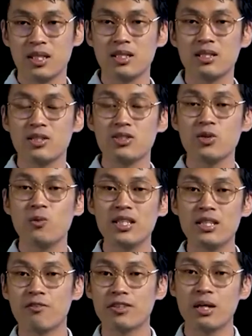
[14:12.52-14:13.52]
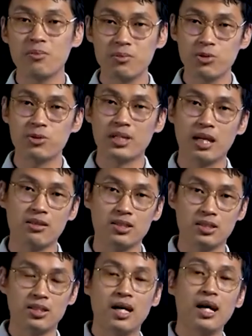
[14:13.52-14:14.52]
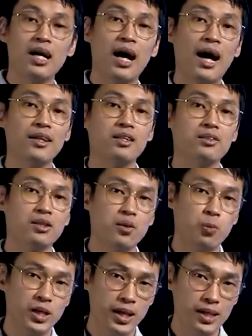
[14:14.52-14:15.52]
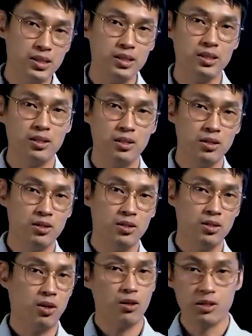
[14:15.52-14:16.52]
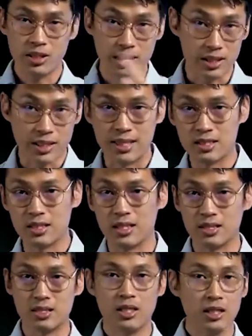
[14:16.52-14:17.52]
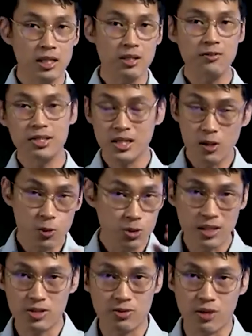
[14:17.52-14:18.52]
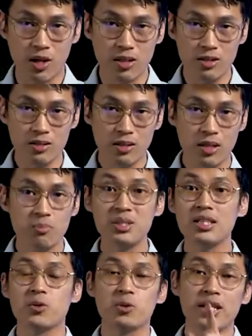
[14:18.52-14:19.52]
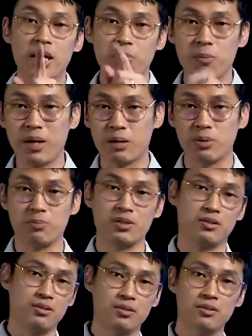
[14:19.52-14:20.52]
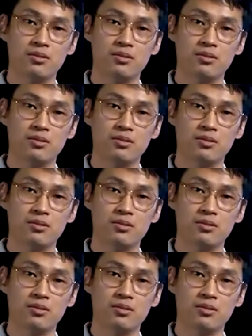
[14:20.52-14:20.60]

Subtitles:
Okay? So what they have come up to now is this. Either you're with us or you're against us. If you say looting is wrong, it means that you don't care about black people.